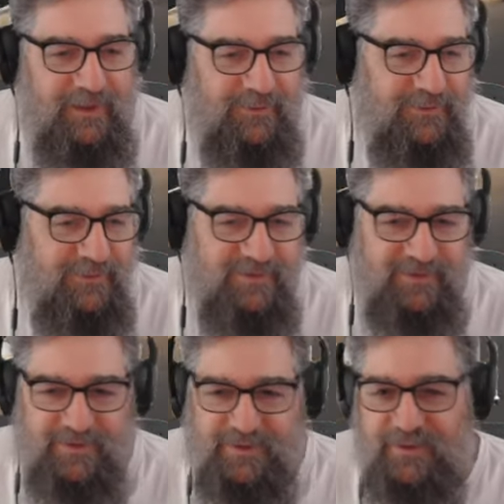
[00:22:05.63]
How close
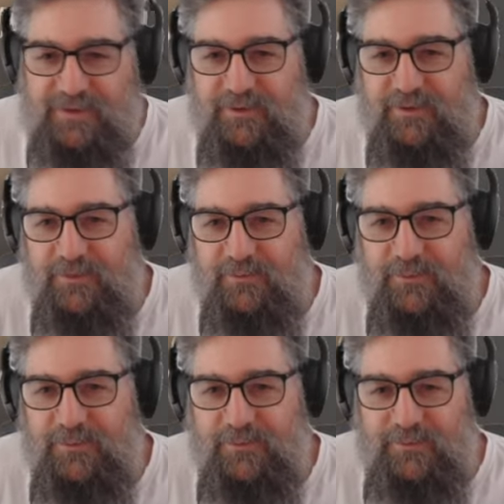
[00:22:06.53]
is it?
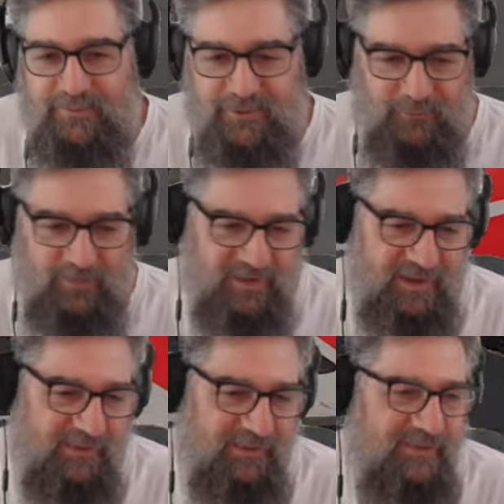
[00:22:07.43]
Got one
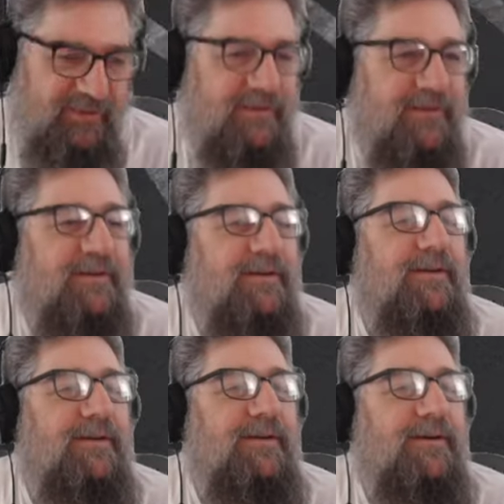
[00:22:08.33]
carriage
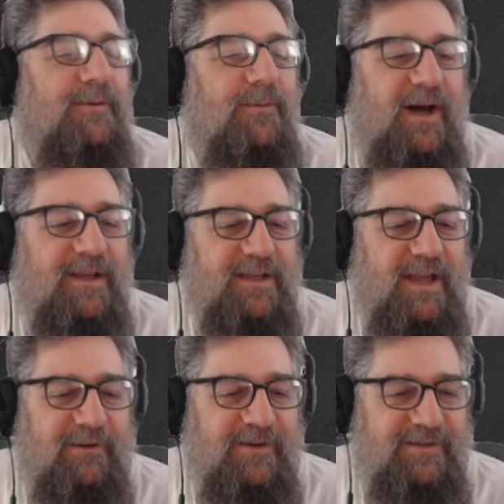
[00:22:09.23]
one
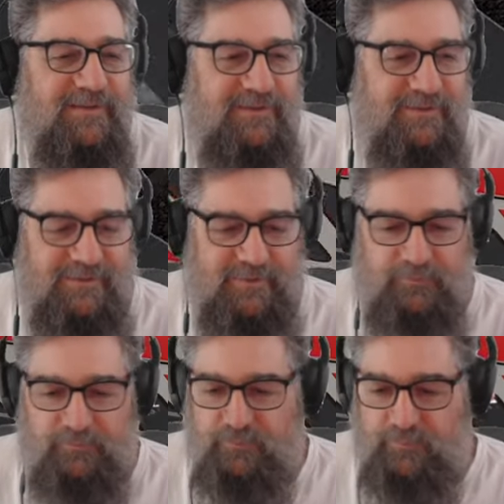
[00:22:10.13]
carriage.
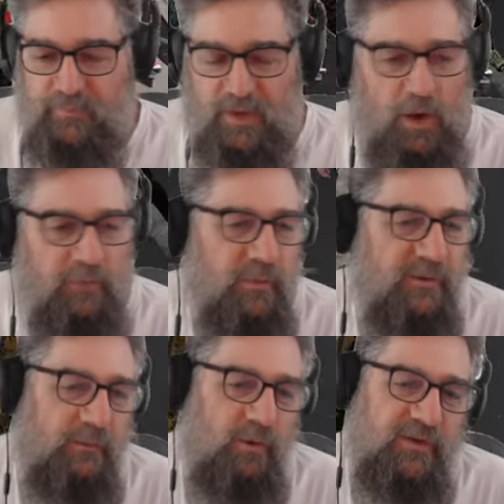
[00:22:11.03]
If you're
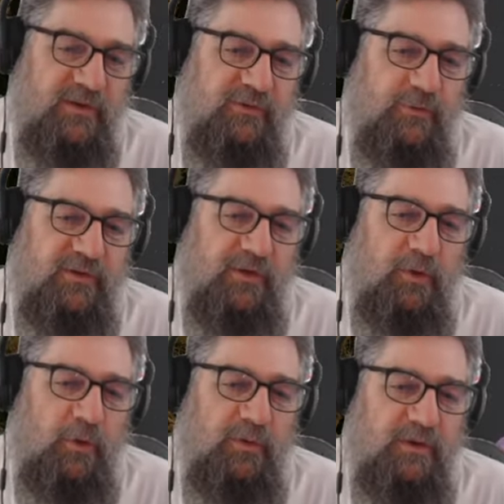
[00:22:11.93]
wondering why these doors
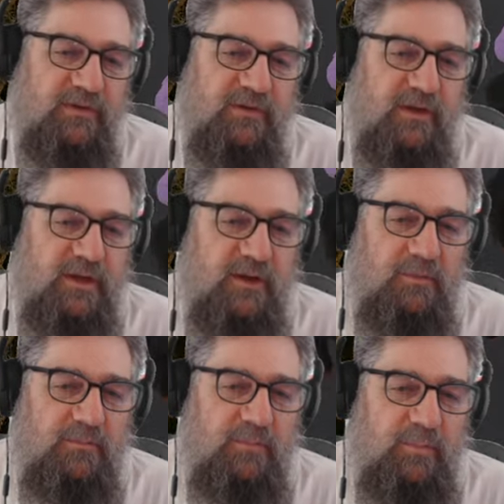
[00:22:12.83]
don't open, it's a
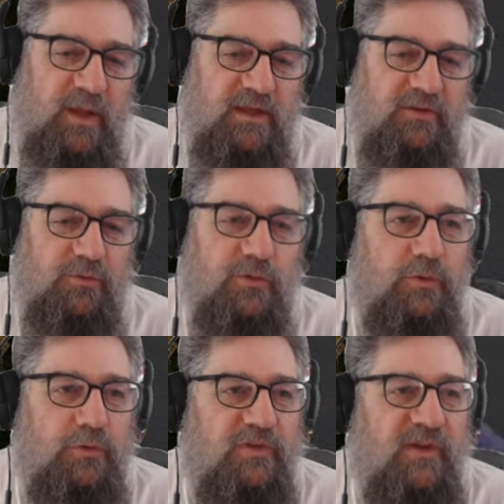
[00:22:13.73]
um, baggage or
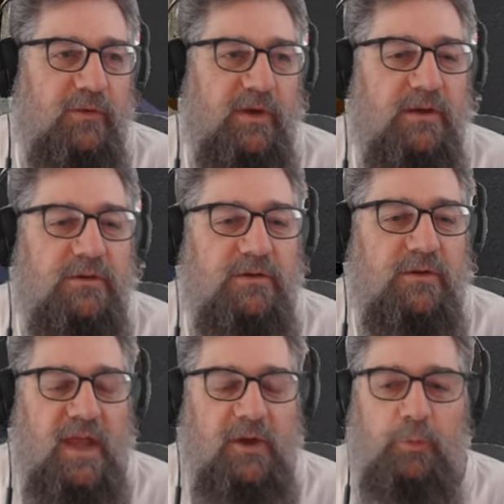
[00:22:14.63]
a goods area.
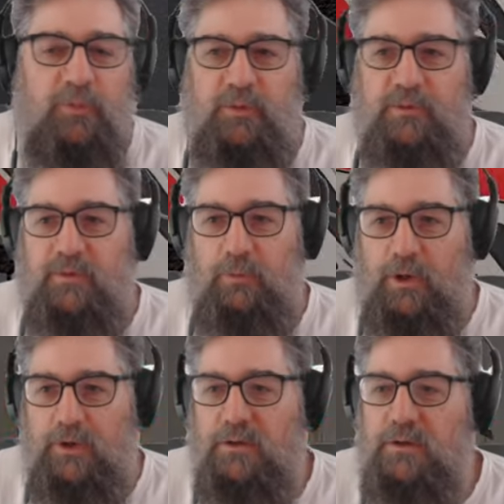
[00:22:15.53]
You can open them if you want.